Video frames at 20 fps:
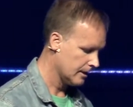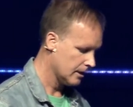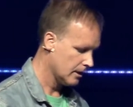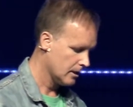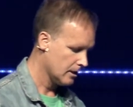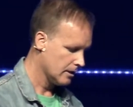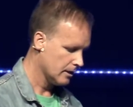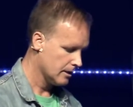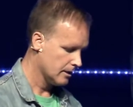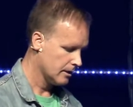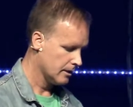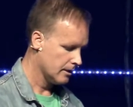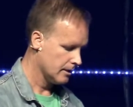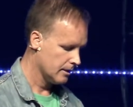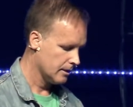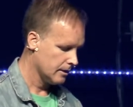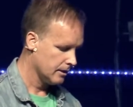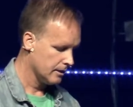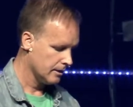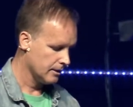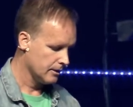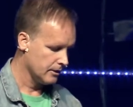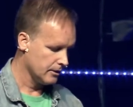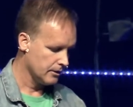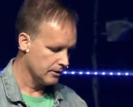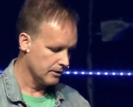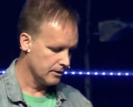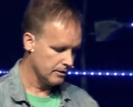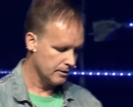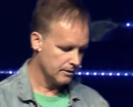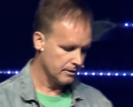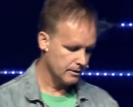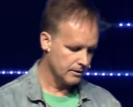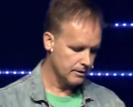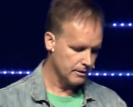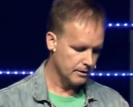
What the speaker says: No one is speaking in this clip.